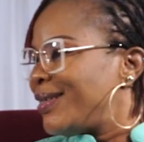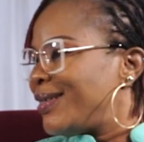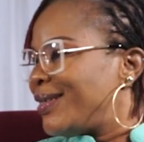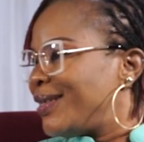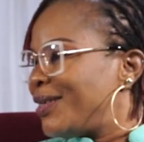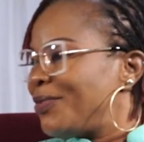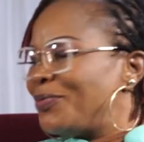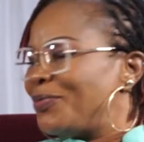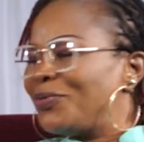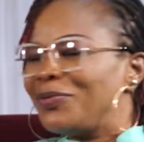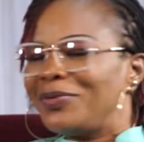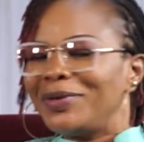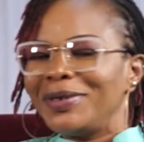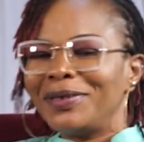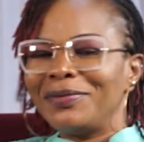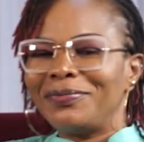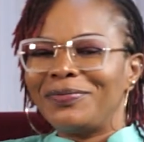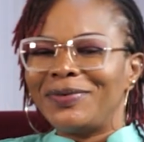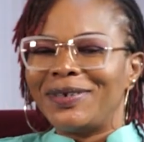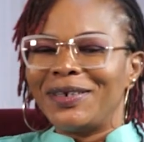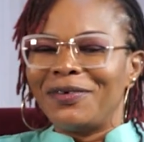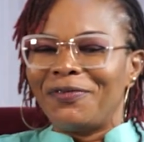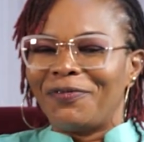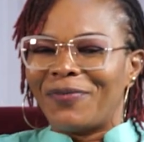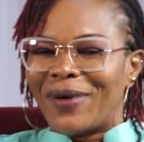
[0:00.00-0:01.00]
Even if
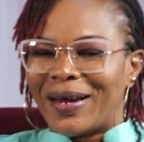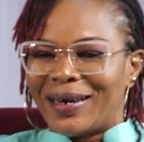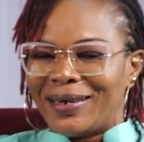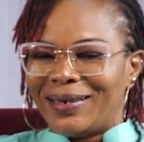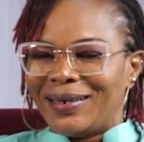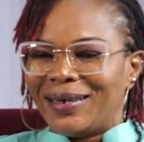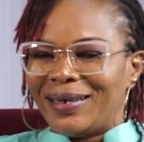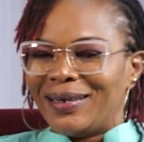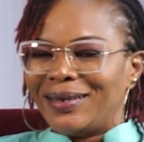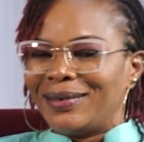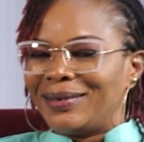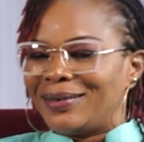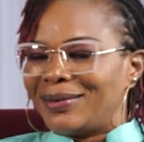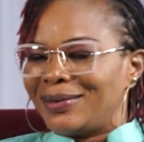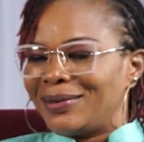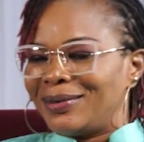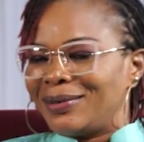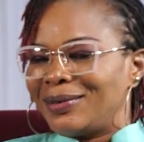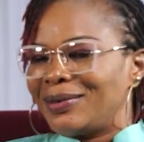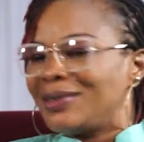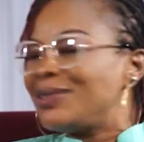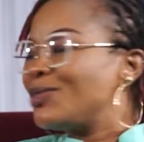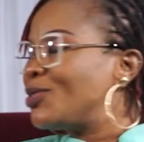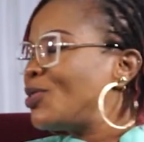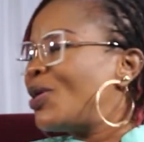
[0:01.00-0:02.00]
the finance
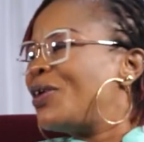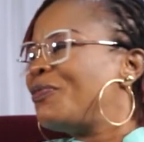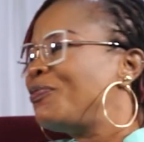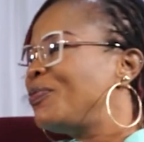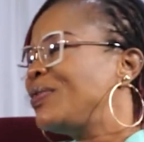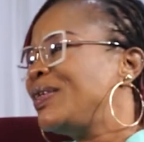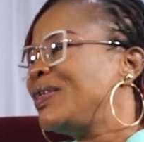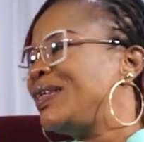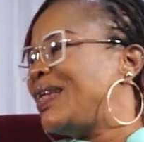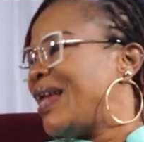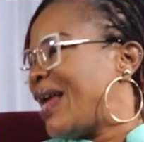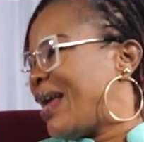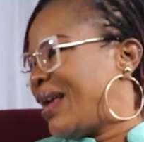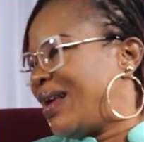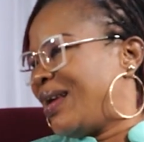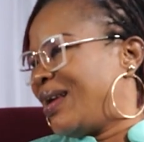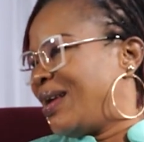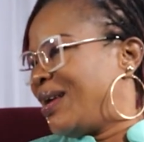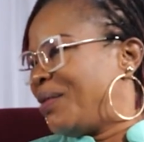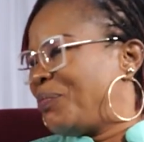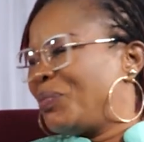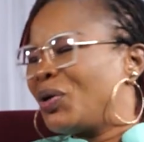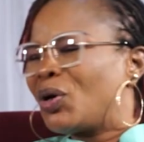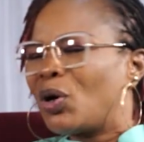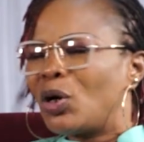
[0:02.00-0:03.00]
is not even there,
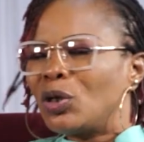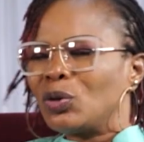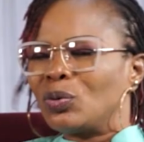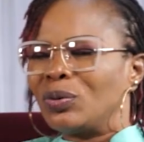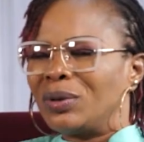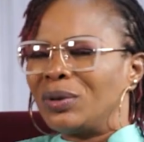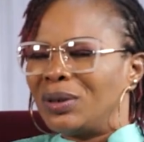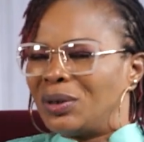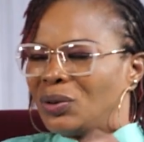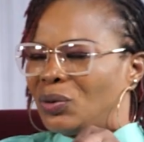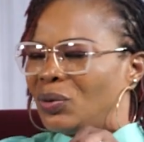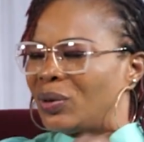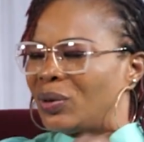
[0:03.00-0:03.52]
because we need to